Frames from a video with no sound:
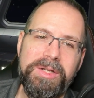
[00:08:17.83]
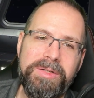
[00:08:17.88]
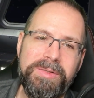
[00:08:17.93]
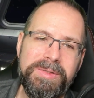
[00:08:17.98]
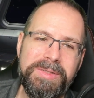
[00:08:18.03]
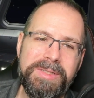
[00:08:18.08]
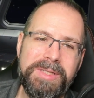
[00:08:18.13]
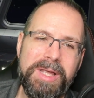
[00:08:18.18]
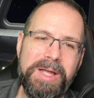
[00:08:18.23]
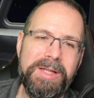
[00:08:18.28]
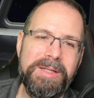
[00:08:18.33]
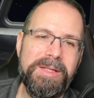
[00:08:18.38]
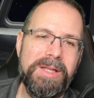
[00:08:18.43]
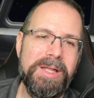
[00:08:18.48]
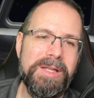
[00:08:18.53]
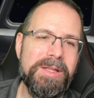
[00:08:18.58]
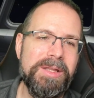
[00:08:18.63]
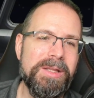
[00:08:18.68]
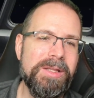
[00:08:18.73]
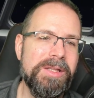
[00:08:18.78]
to assign
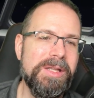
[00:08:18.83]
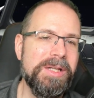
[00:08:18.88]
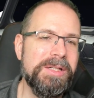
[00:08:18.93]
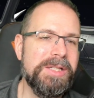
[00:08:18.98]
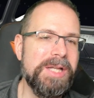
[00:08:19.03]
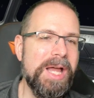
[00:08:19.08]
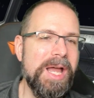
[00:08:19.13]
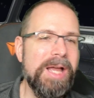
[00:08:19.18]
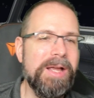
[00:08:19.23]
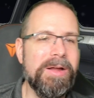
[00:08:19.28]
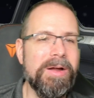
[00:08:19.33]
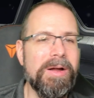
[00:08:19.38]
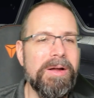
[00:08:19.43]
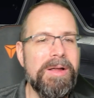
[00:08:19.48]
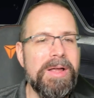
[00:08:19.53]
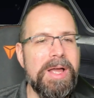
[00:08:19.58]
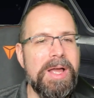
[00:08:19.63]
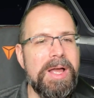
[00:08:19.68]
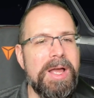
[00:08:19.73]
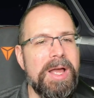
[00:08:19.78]
the attacker